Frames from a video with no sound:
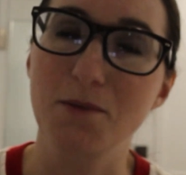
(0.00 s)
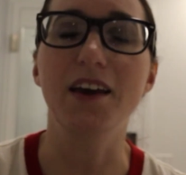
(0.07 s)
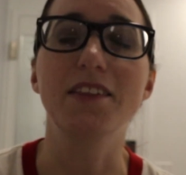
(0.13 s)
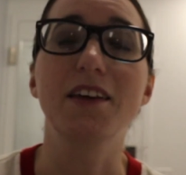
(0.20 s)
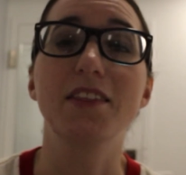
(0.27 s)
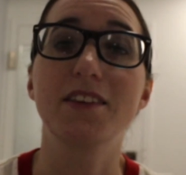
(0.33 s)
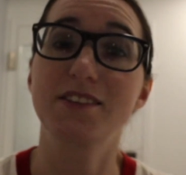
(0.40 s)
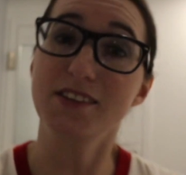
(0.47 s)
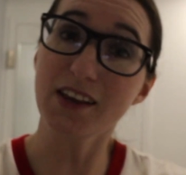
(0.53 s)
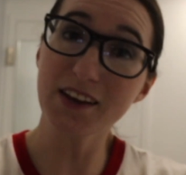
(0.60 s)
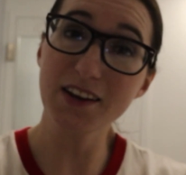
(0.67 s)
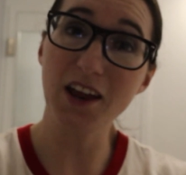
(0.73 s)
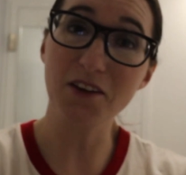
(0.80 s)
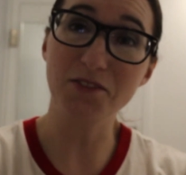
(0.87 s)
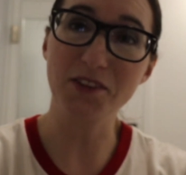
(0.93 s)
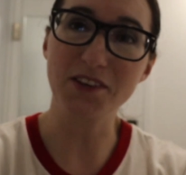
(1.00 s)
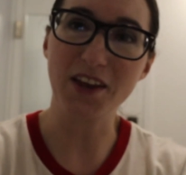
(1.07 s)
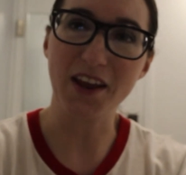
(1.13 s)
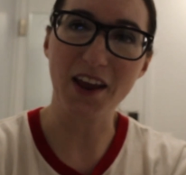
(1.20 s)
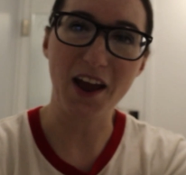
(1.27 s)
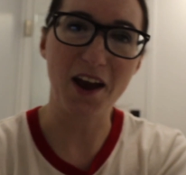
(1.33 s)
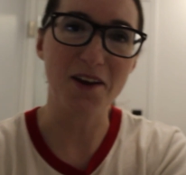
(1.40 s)
And then the second half of the
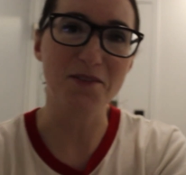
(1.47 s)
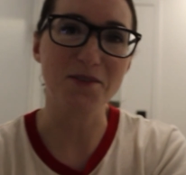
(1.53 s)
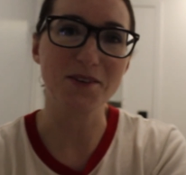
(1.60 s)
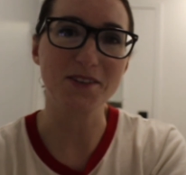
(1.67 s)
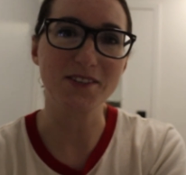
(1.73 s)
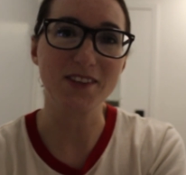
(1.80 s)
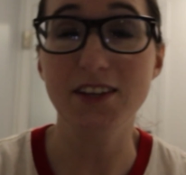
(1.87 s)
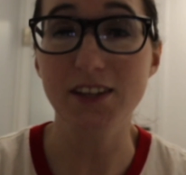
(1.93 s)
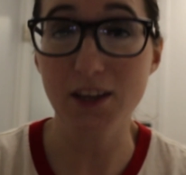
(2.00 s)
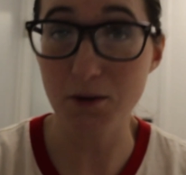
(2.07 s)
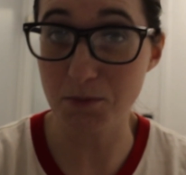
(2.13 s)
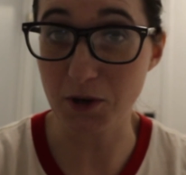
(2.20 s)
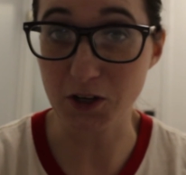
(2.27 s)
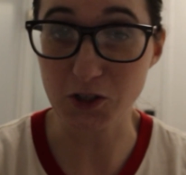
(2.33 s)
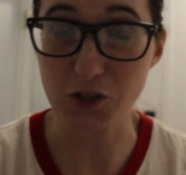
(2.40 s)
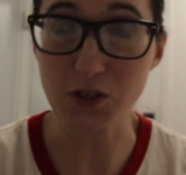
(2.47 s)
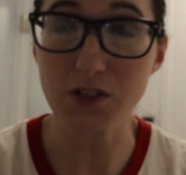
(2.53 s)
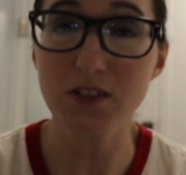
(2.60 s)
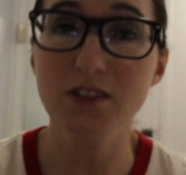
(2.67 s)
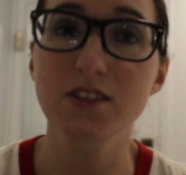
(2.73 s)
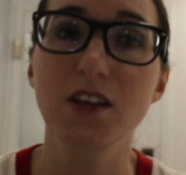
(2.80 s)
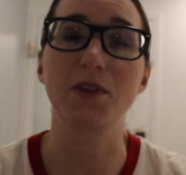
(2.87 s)
day I was taking pictures.